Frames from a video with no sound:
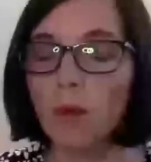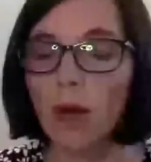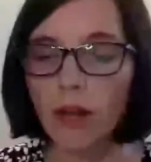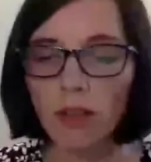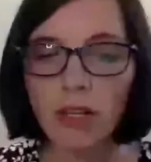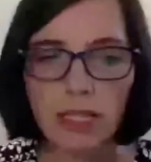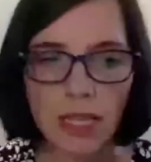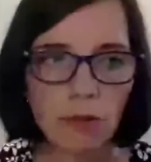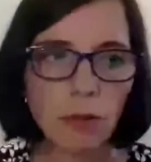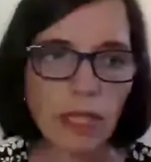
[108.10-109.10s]
and a lot of
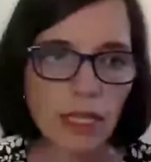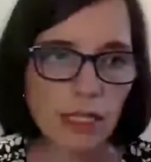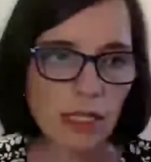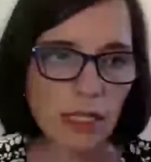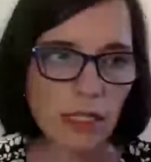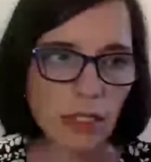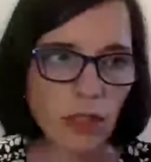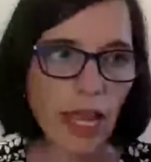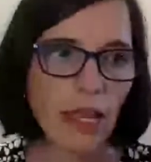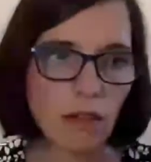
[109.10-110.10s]
times because
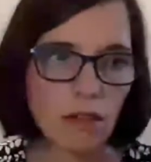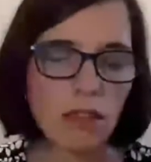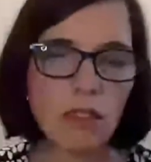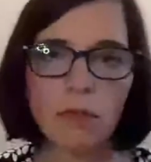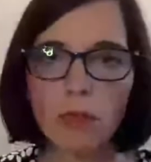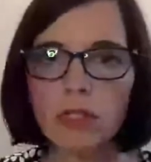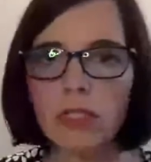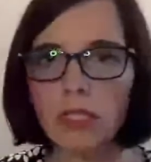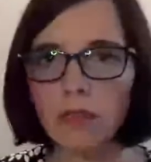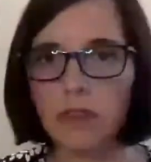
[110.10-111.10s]
anger is
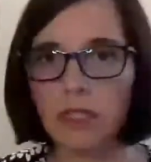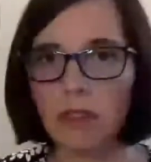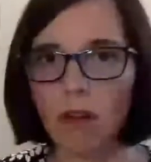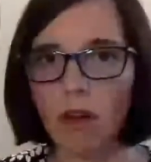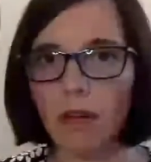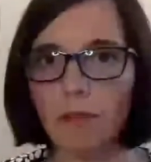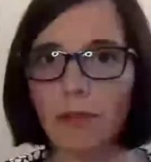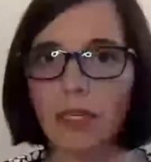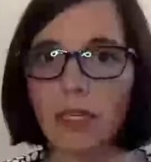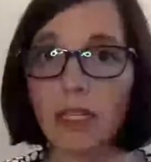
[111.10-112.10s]
perceived as not
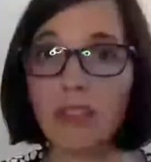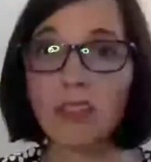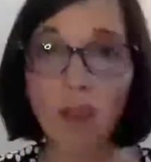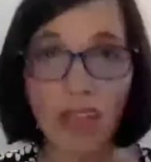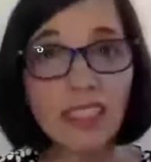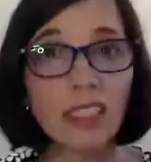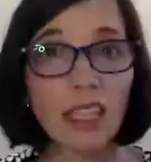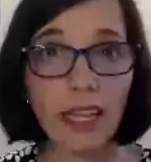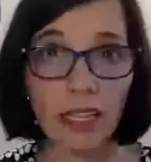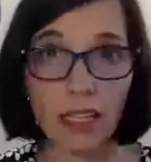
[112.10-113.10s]
being as
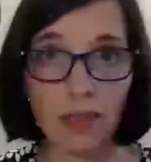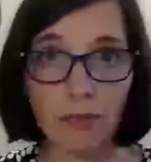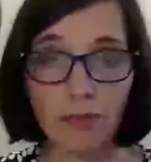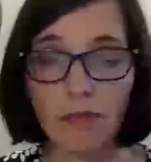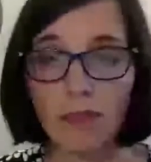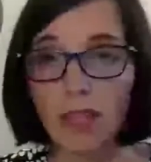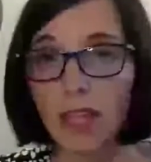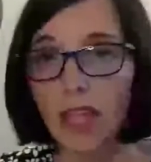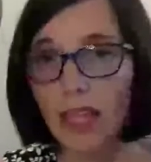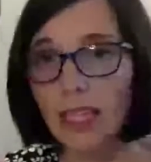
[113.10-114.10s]
Christ-like.
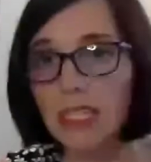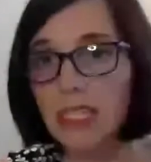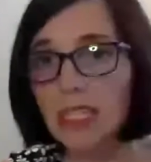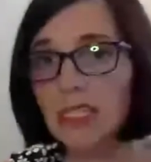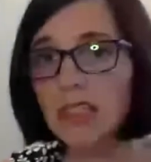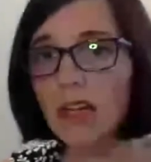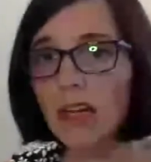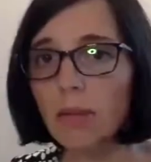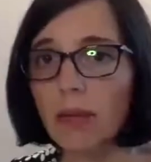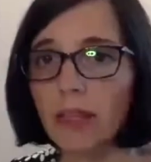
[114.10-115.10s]
let's let's talk
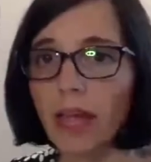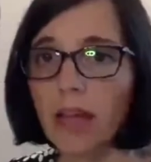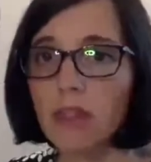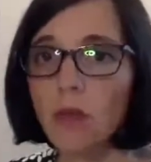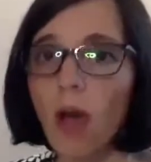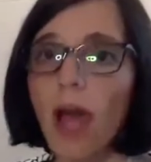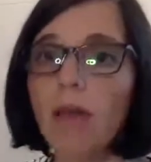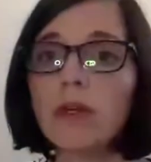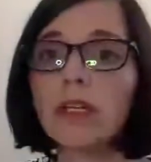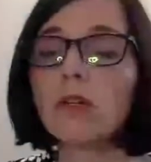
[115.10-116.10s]
about that. So I
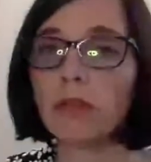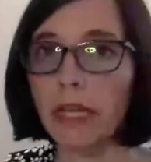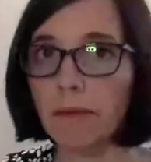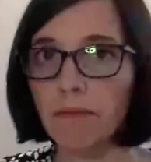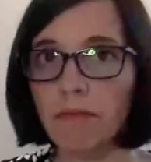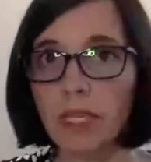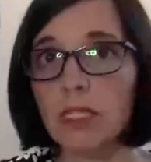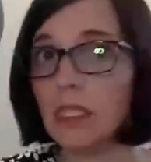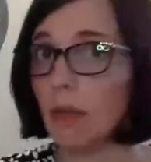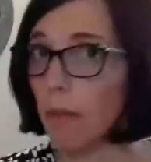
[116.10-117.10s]
would agree that
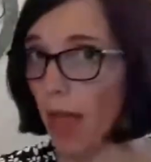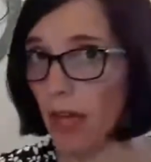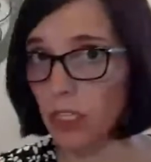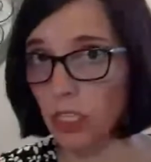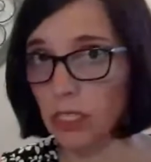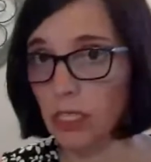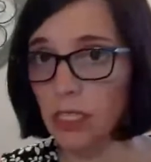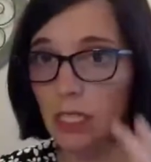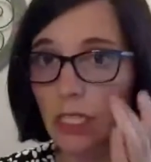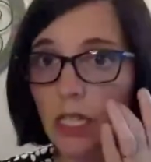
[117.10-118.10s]
some actions
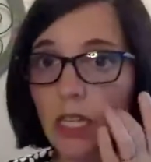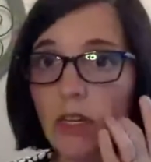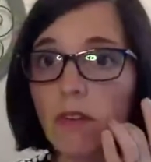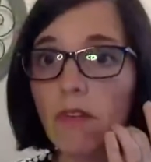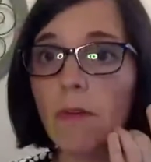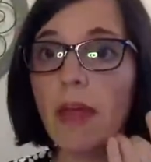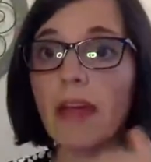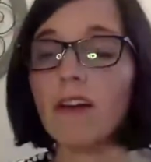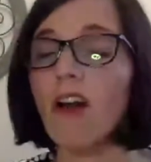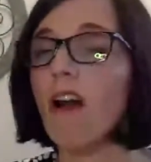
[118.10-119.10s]
from
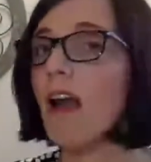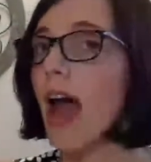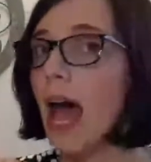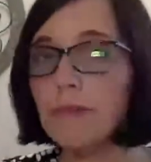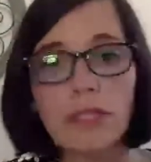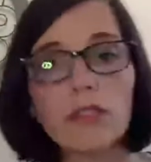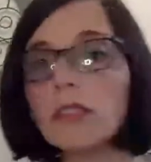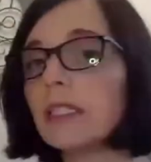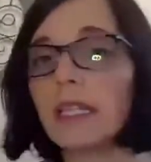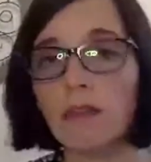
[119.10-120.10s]
anger are
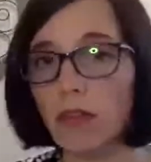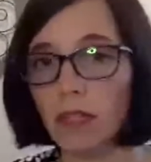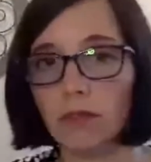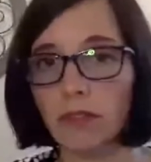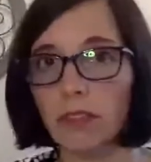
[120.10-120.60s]
absolutely never helpful.